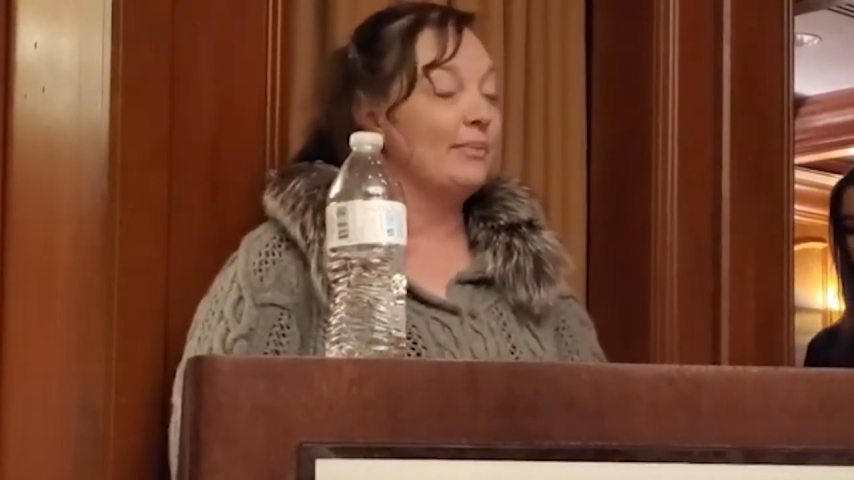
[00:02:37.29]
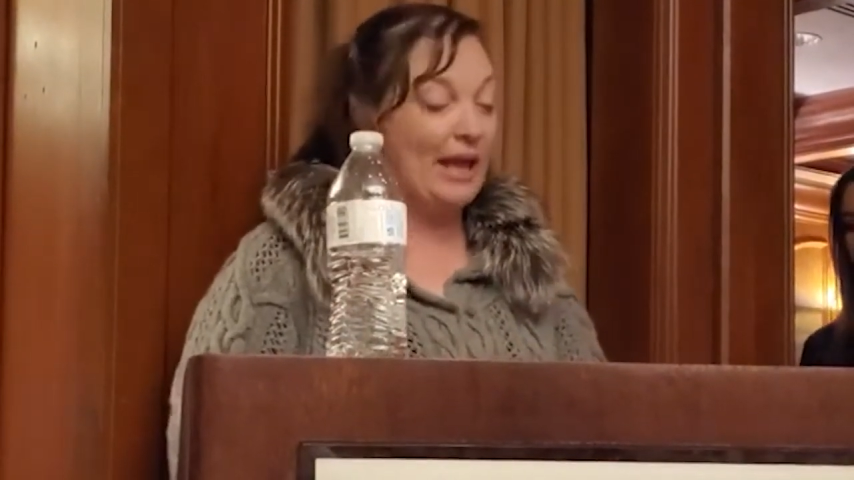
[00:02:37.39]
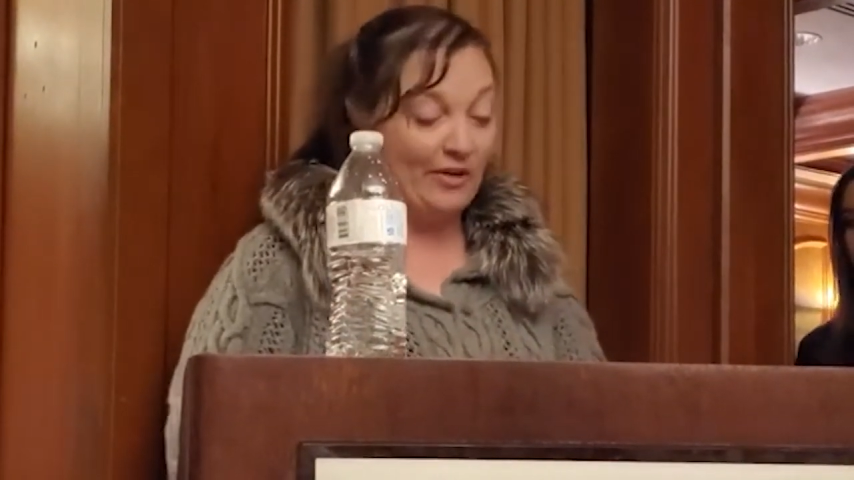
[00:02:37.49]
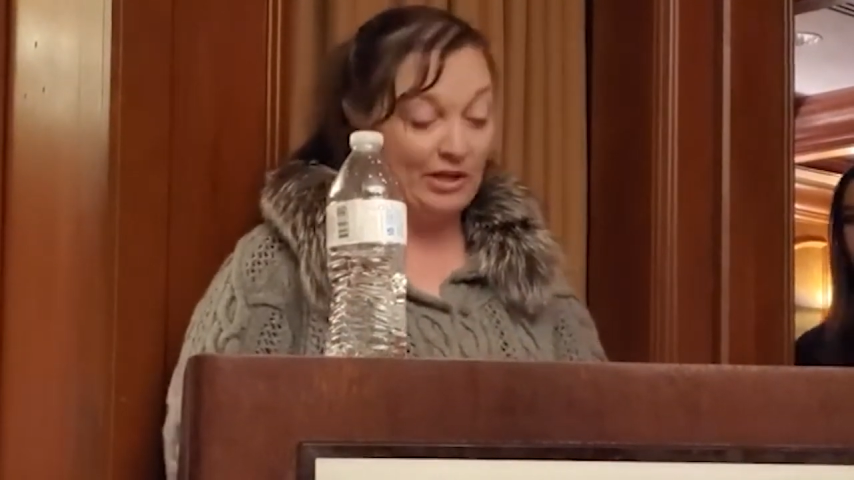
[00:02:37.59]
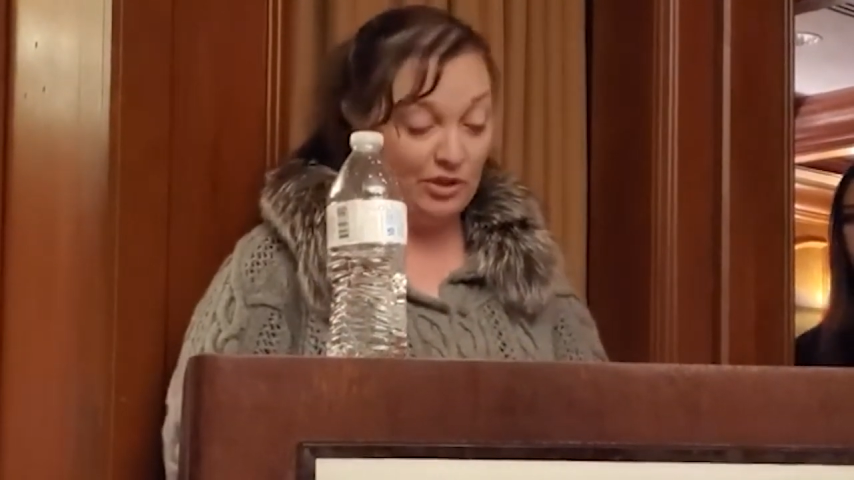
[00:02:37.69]

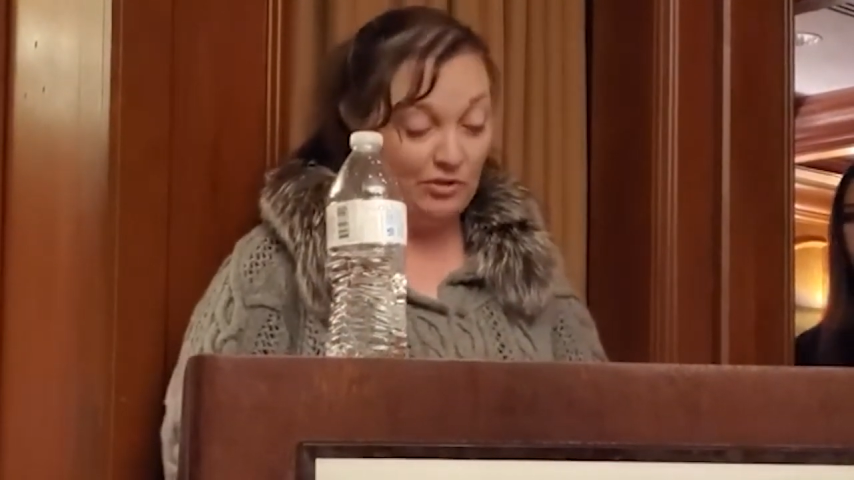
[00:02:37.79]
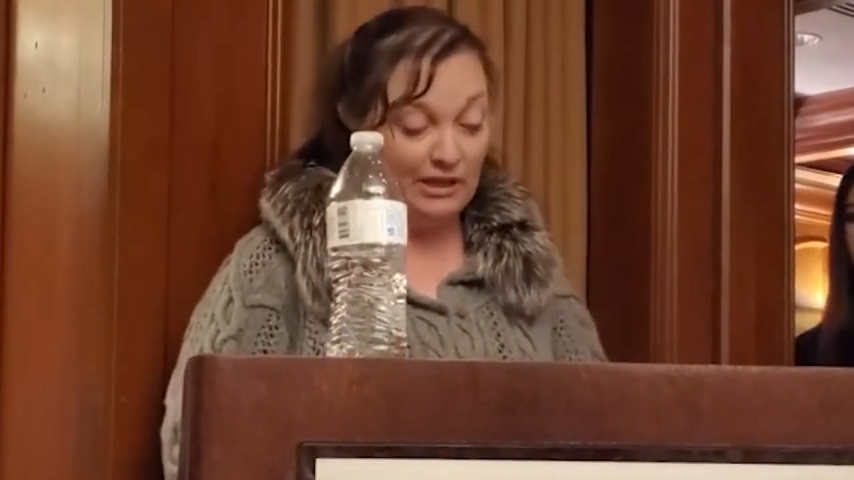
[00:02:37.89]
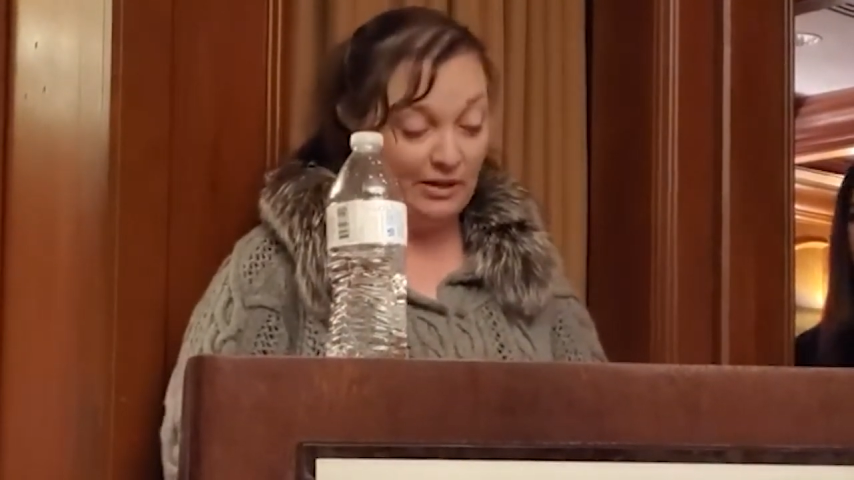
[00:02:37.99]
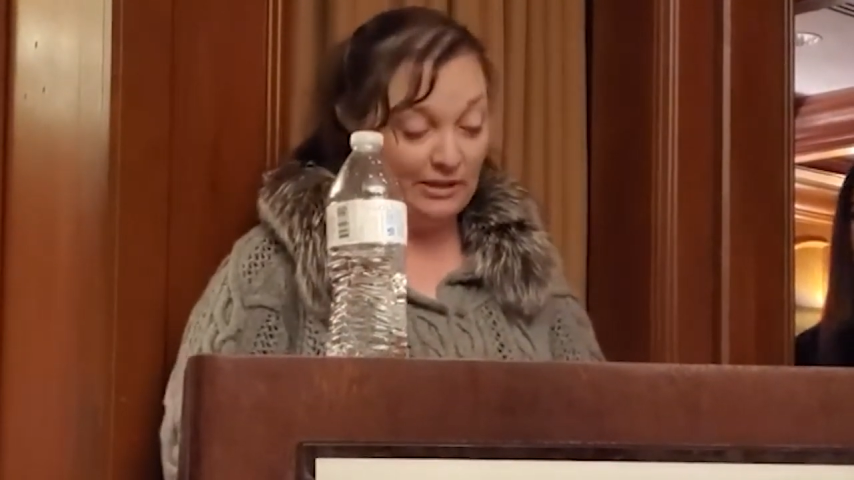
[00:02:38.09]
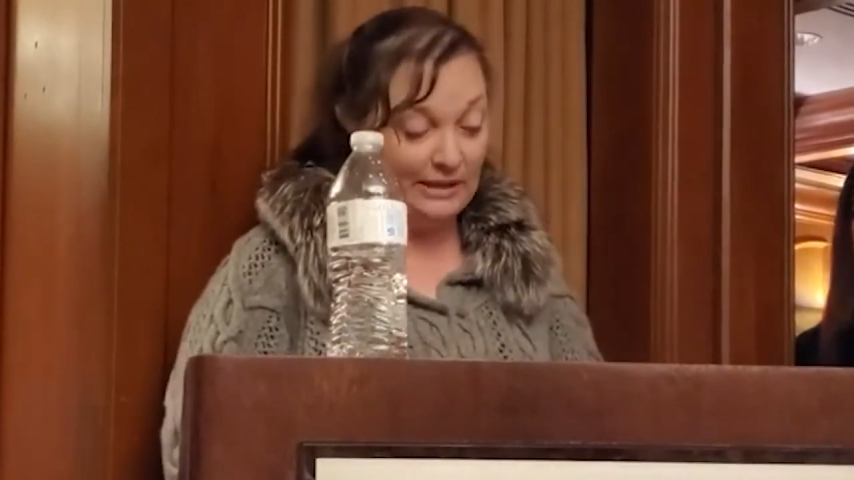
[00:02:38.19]
Every 2
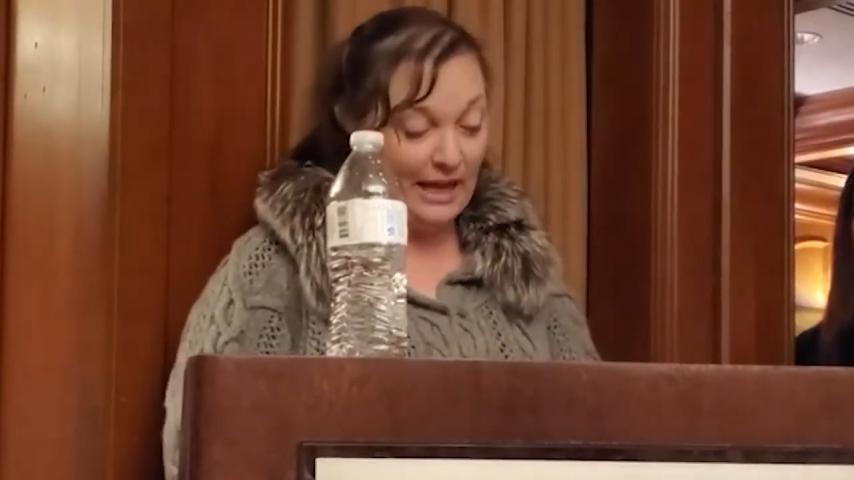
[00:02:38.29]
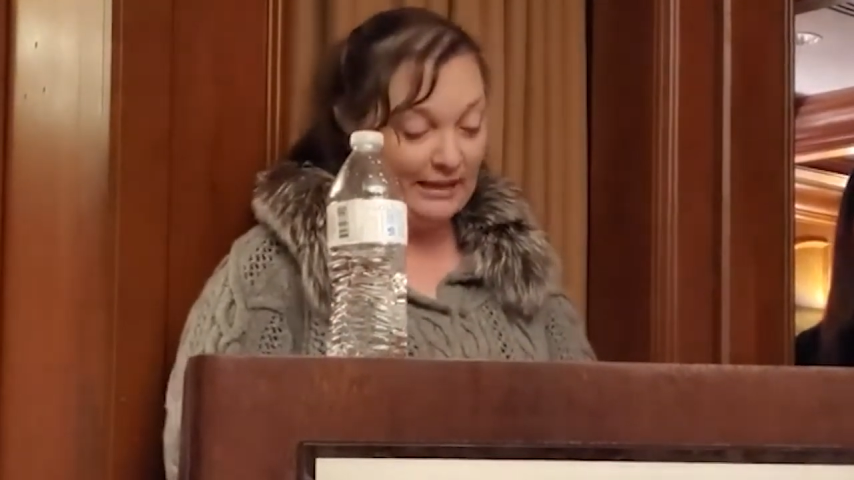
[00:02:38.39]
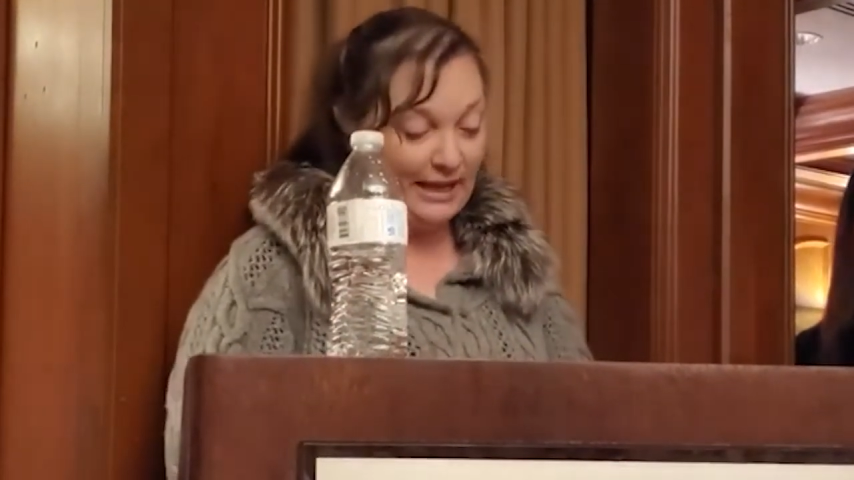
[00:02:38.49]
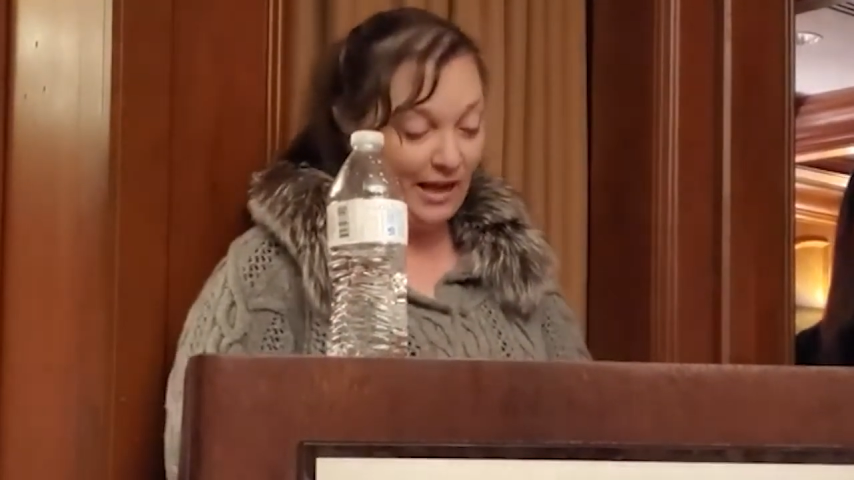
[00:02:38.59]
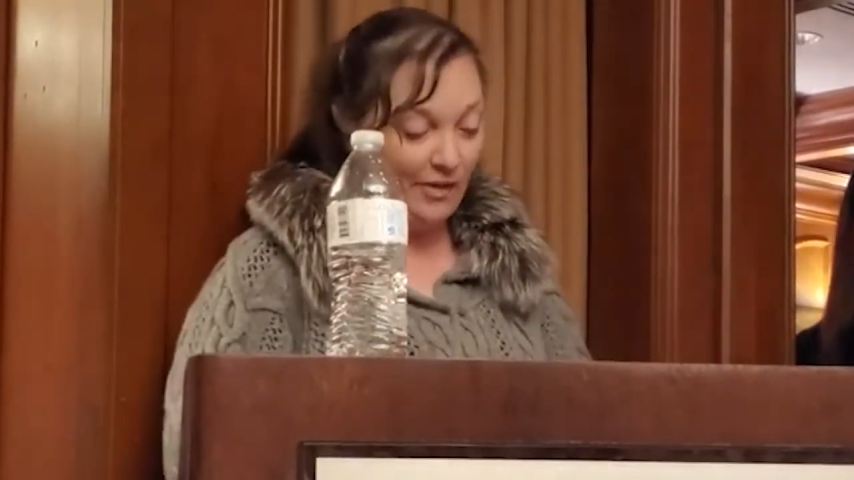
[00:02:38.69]
years he got
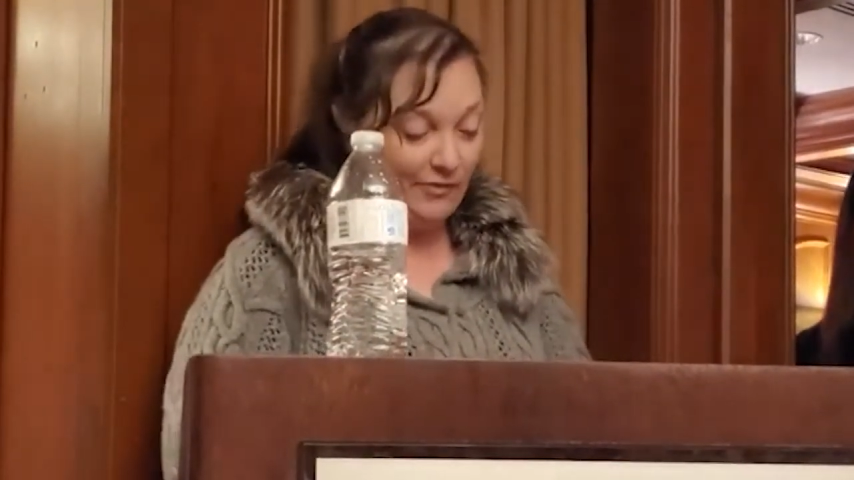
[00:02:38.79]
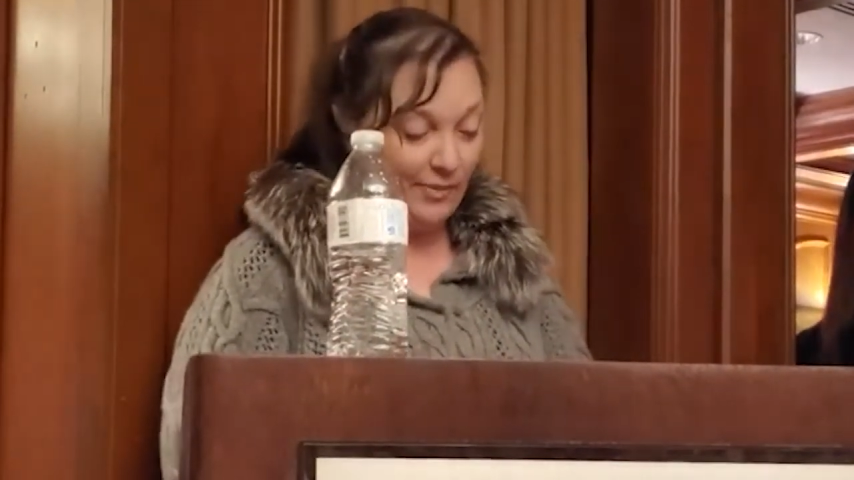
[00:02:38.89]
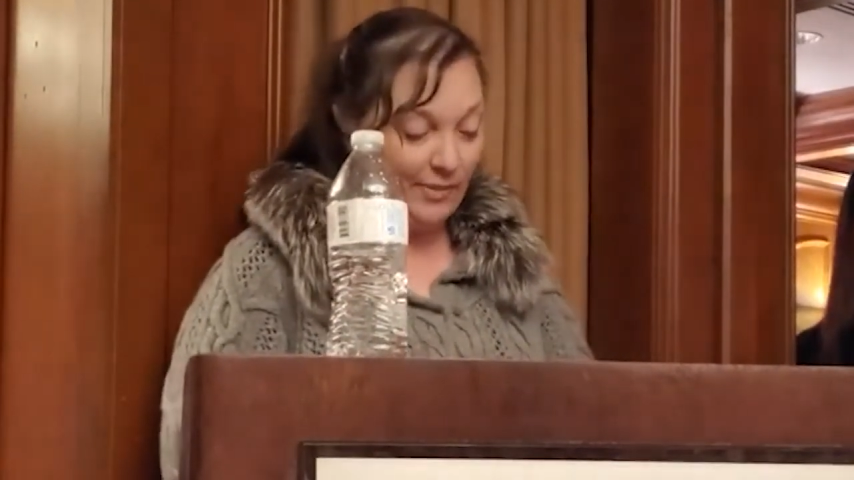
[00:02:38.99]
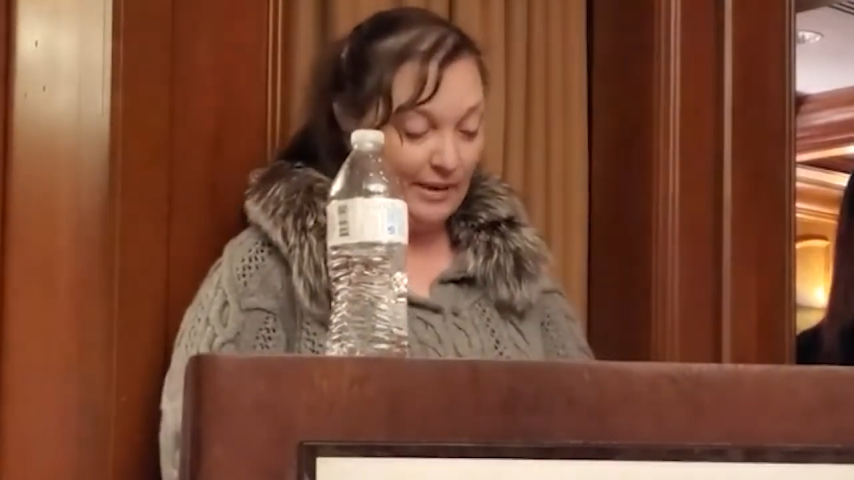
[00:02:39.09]
laid off from